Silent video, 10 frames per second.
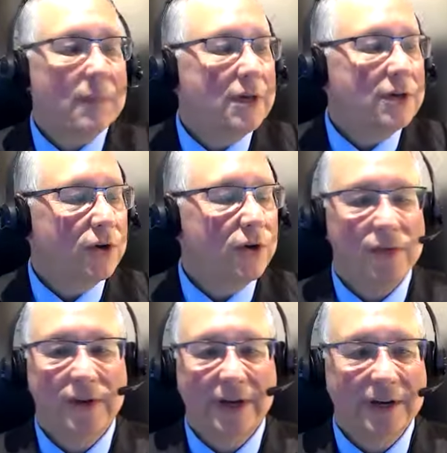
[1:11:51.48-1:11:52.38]
So
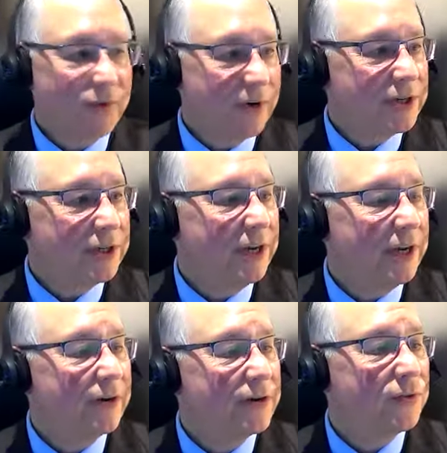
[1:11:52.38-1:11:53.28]
the next question
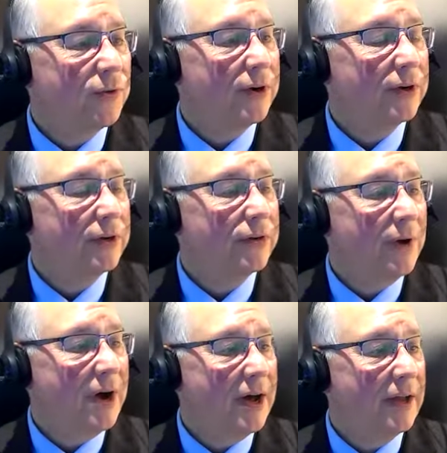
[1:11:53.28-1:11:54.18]
here is for
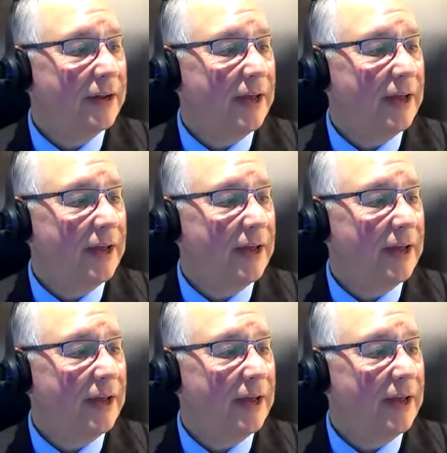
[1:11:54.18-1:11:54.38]
Yuan,